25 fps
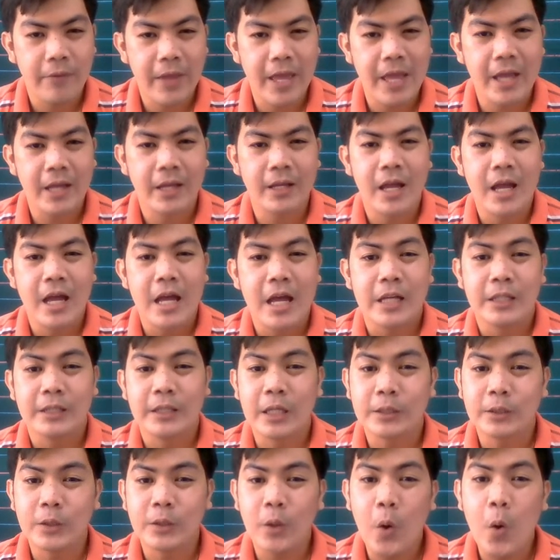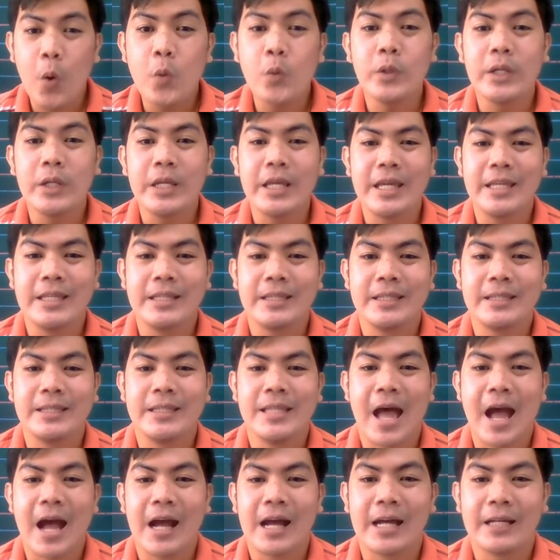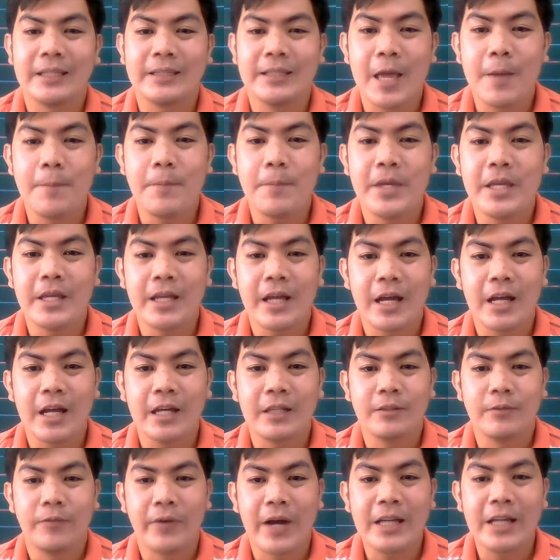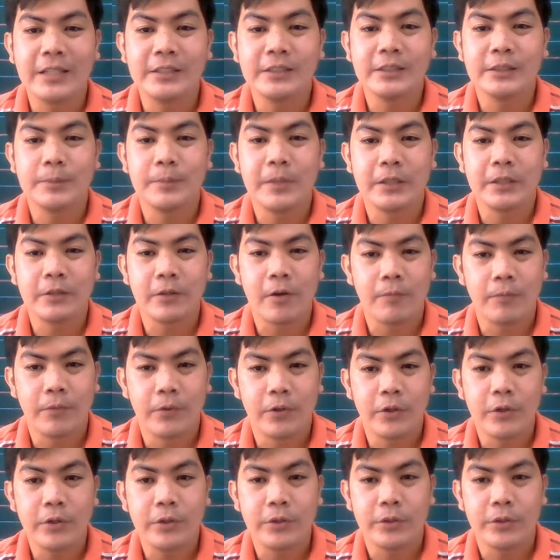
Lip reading: effect not only in the academic advancement of